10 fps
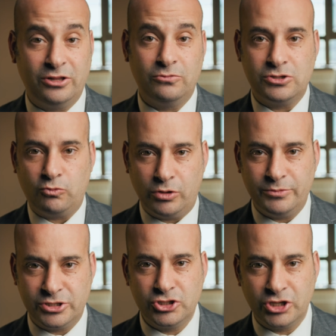jail. It was a
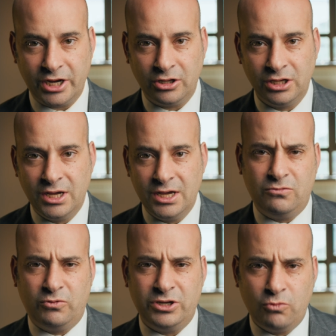woman's jail.
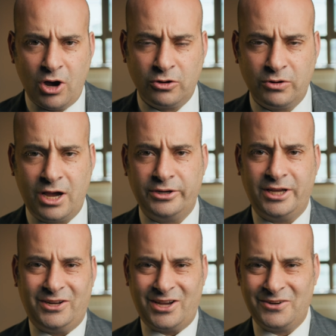When you walk around,
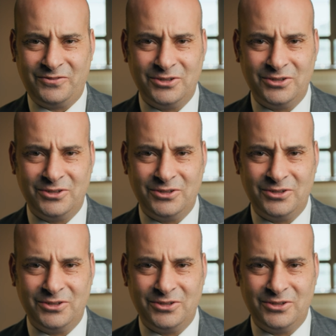again, it kind of